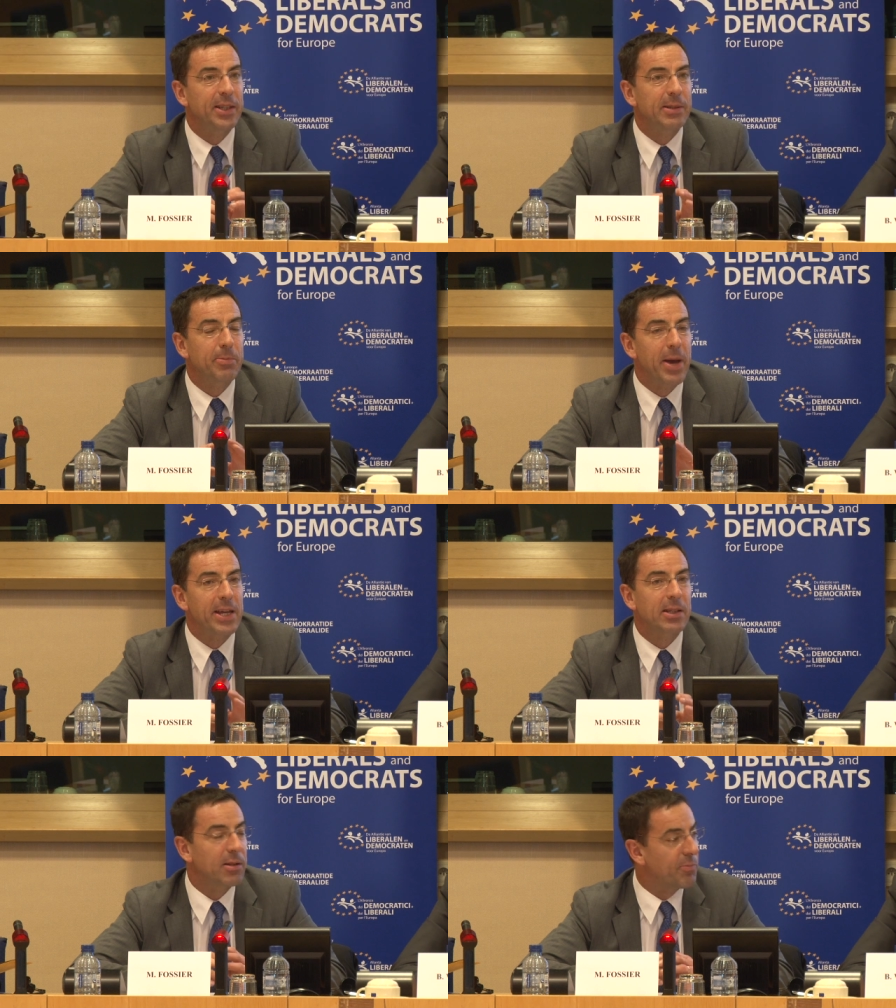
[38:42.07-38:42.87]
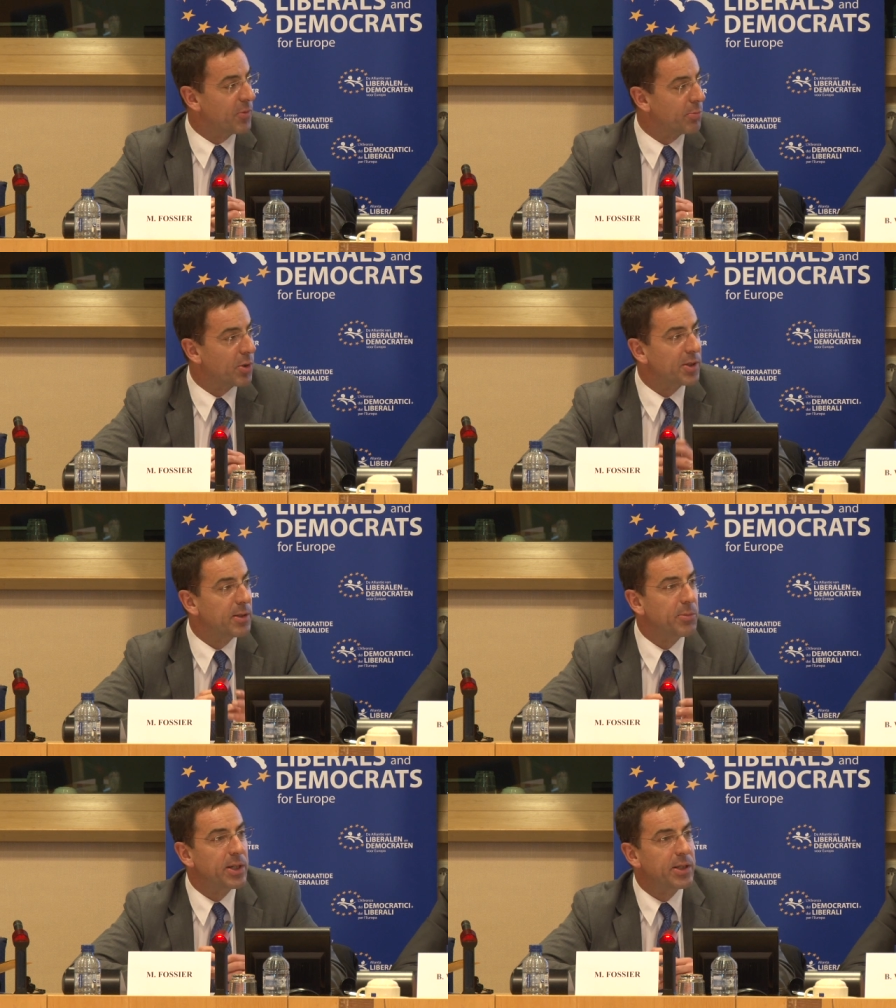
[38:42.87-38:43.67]
this makes the
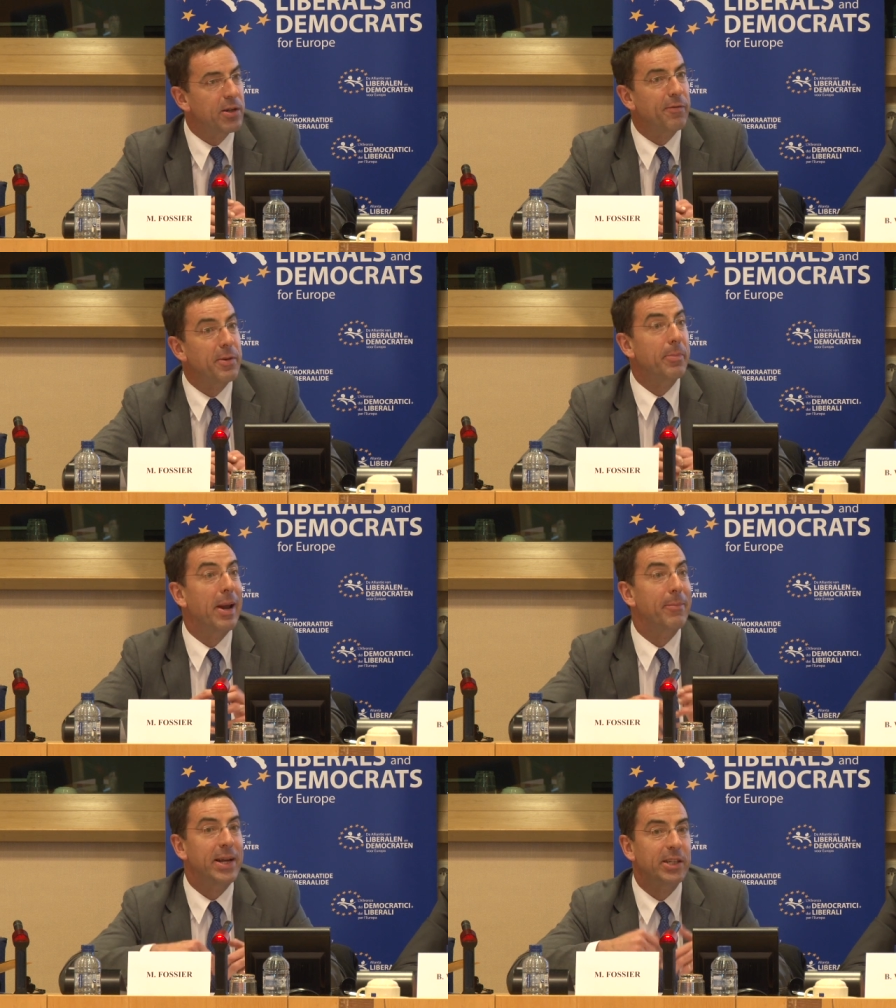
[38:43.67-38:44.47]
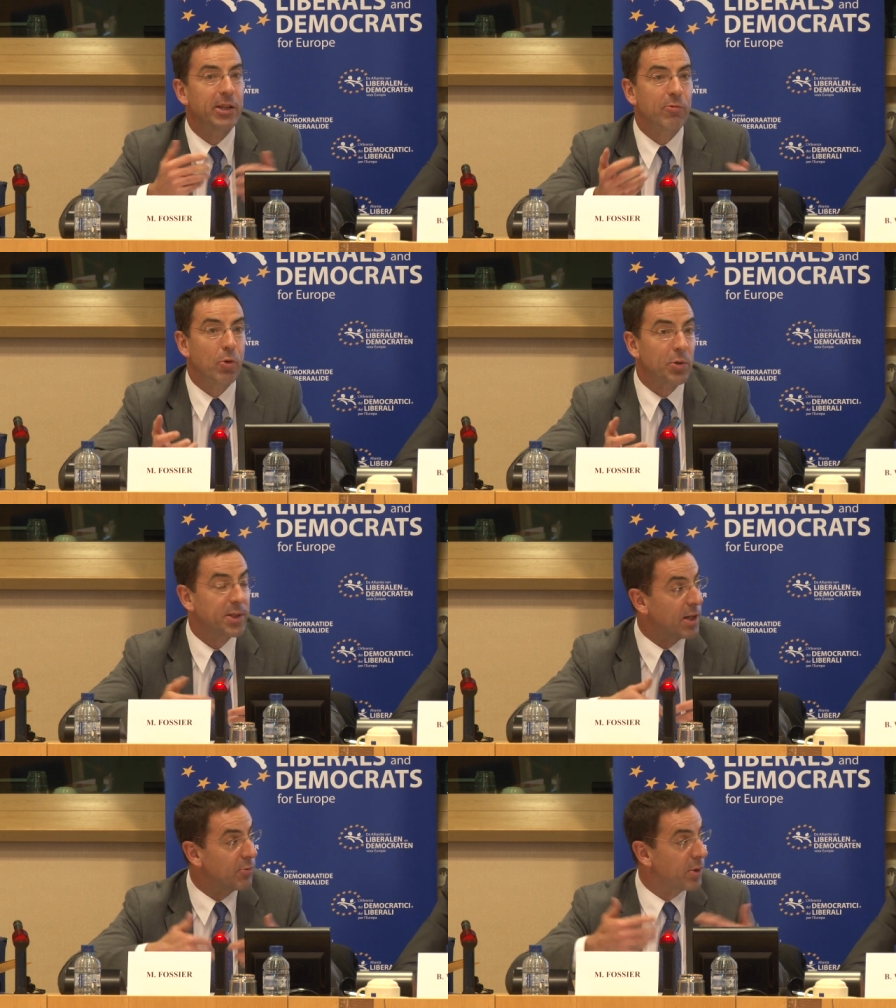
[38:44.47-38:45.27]
possibility of implementing
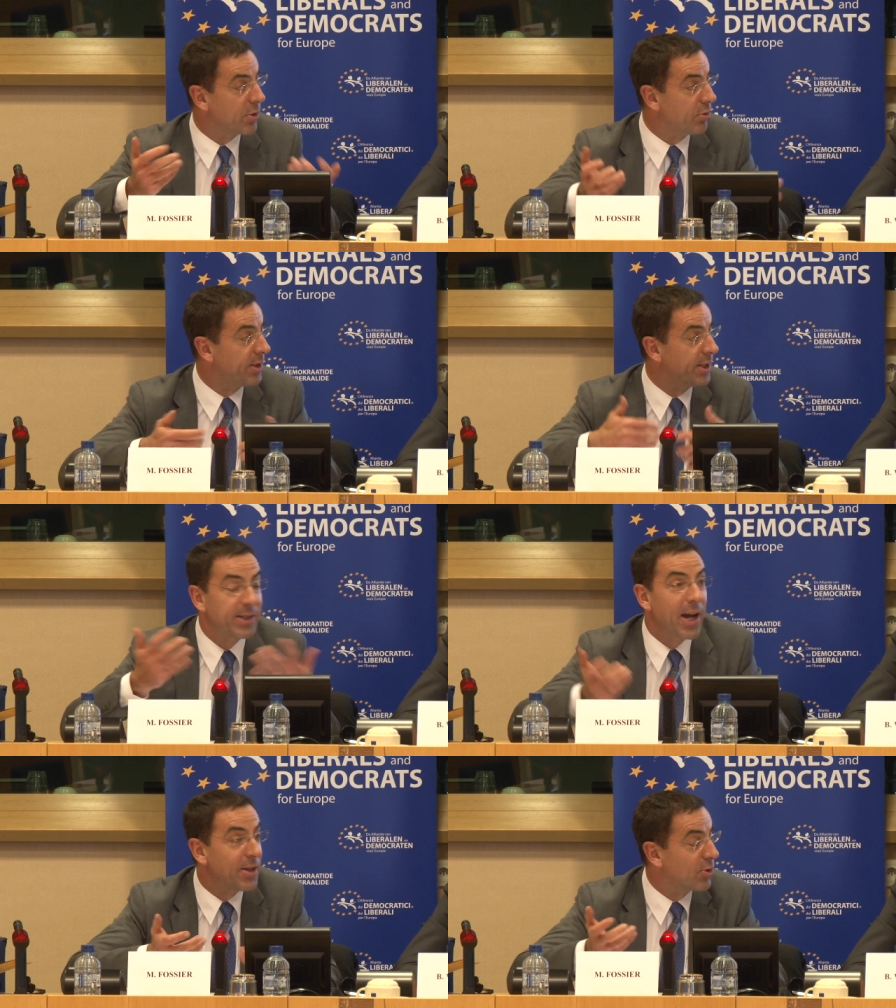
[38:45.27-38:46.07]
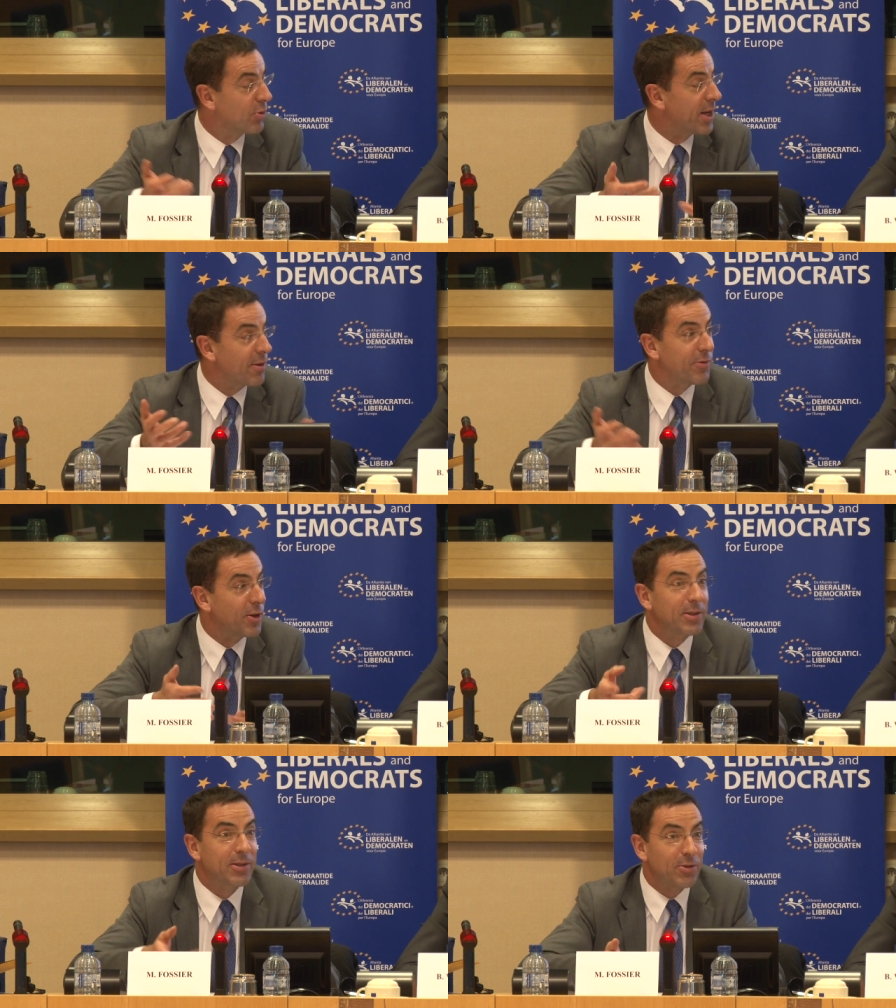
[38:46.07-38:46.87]
rules that we could decide together,
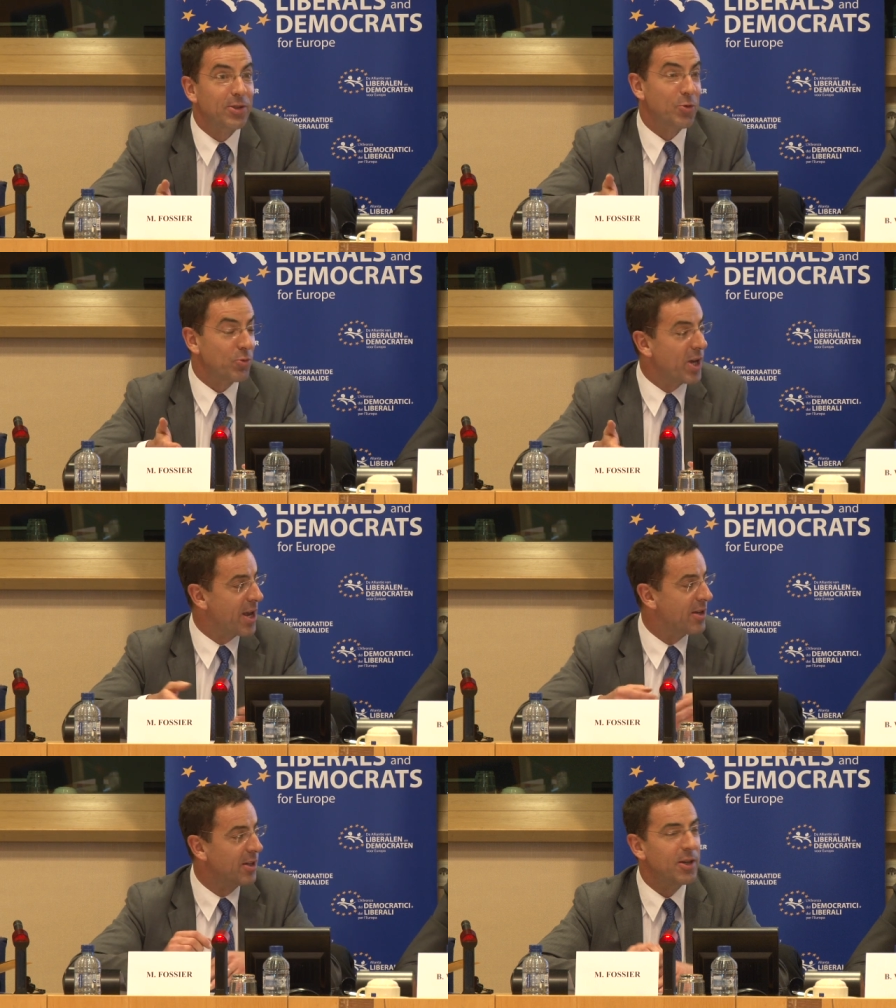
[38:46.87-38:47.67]
for instance, today,